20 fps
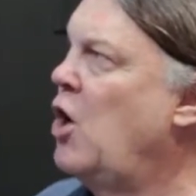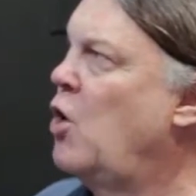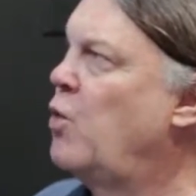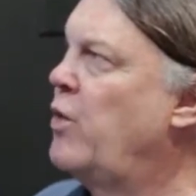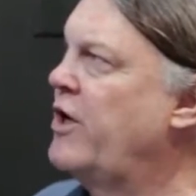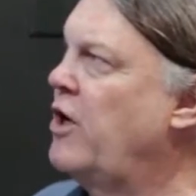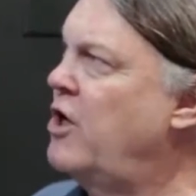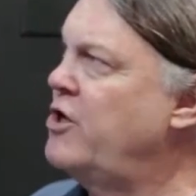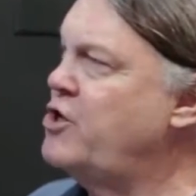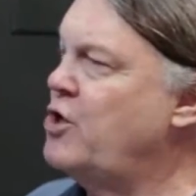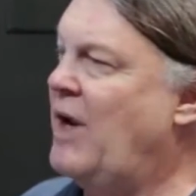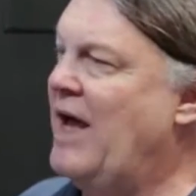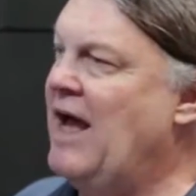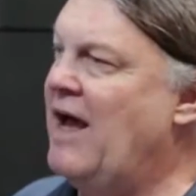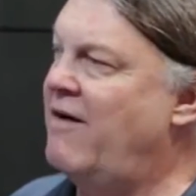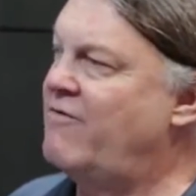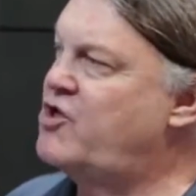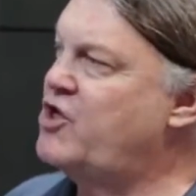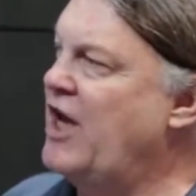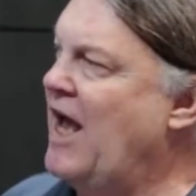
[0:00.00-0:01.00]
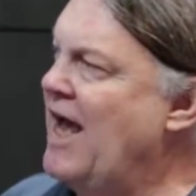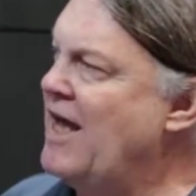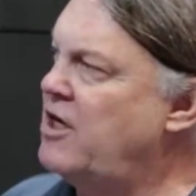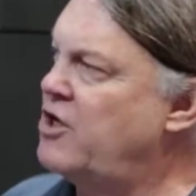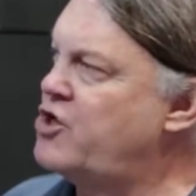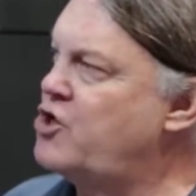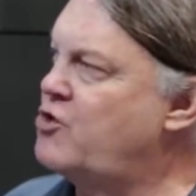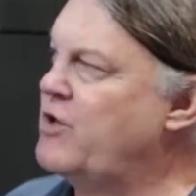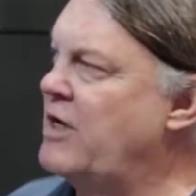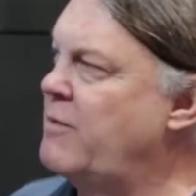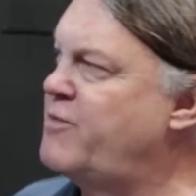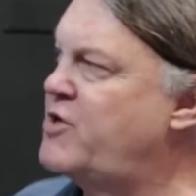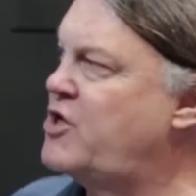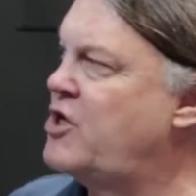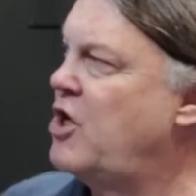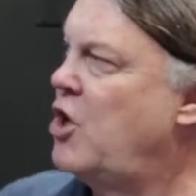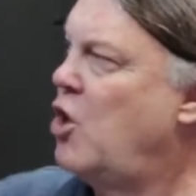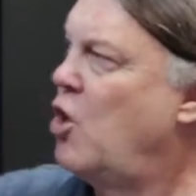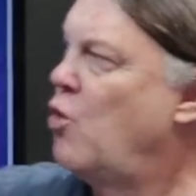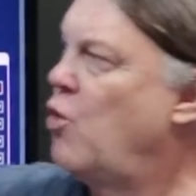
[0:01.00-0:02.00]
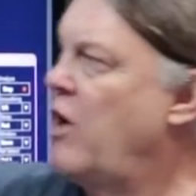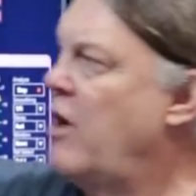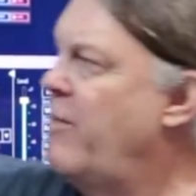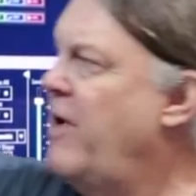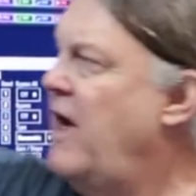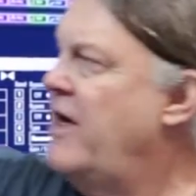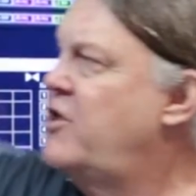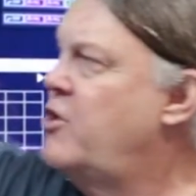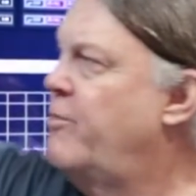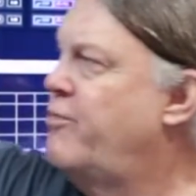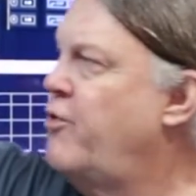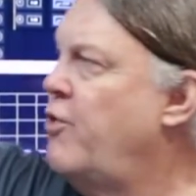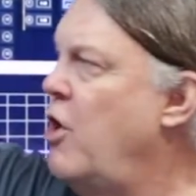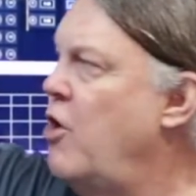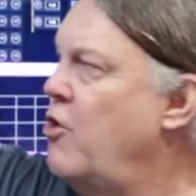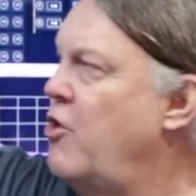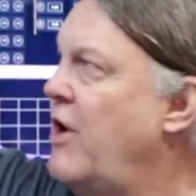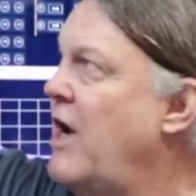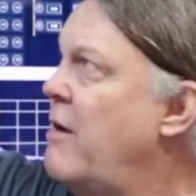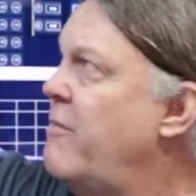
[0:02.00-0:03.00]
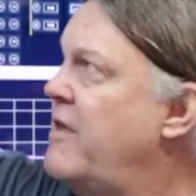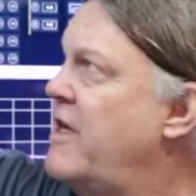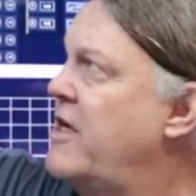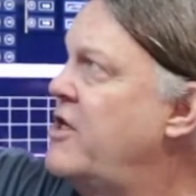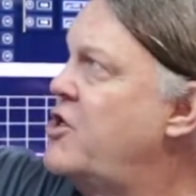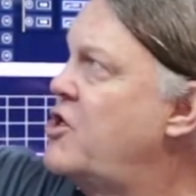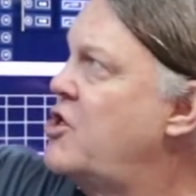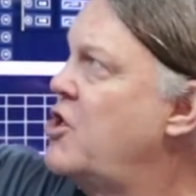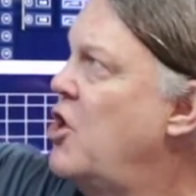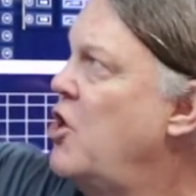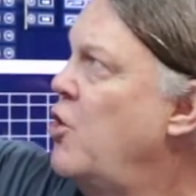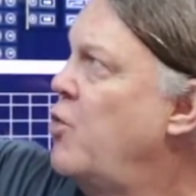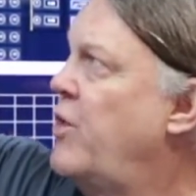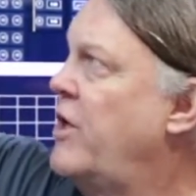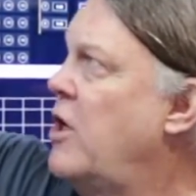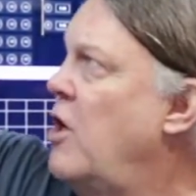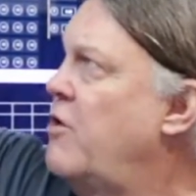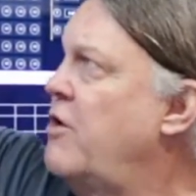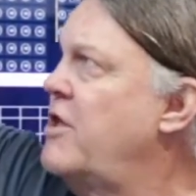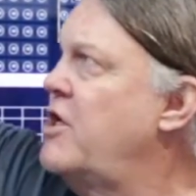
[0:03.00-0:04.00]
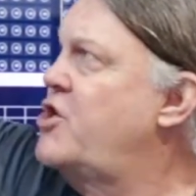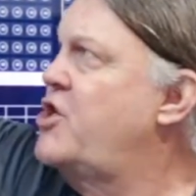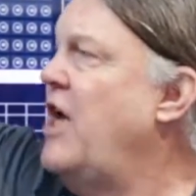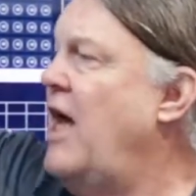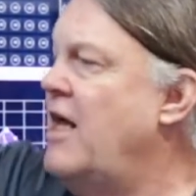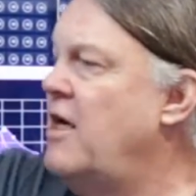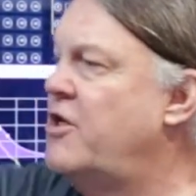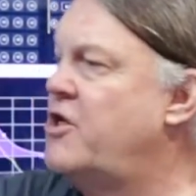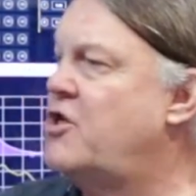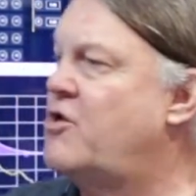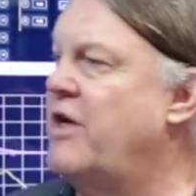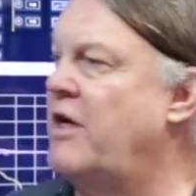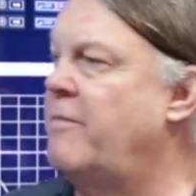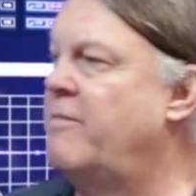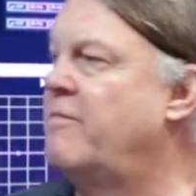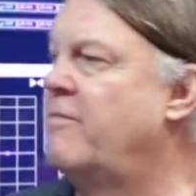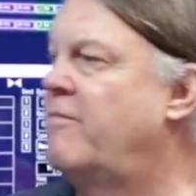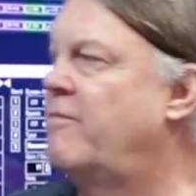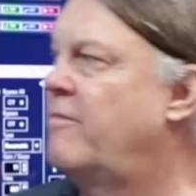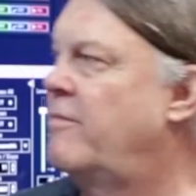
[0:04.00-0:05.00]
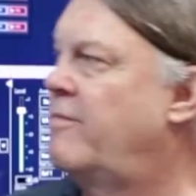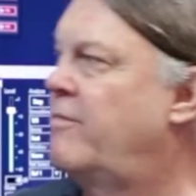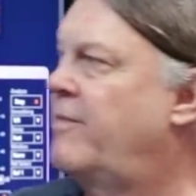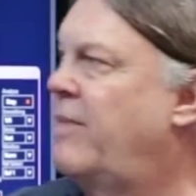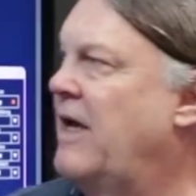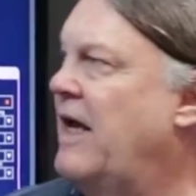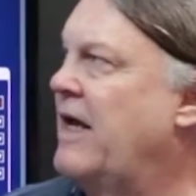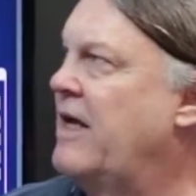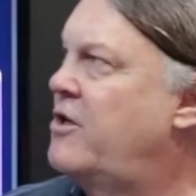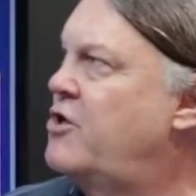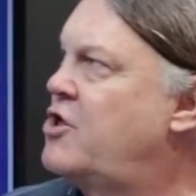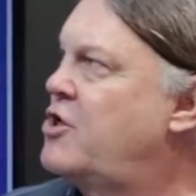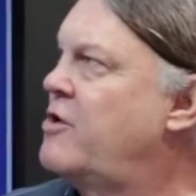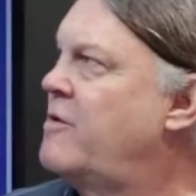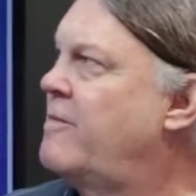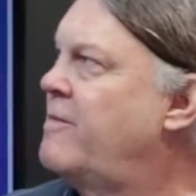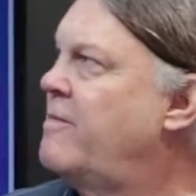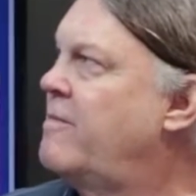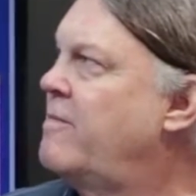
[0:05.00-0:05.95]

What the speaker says: We also have channel strips, whereby to program this, we go to the channel strip page,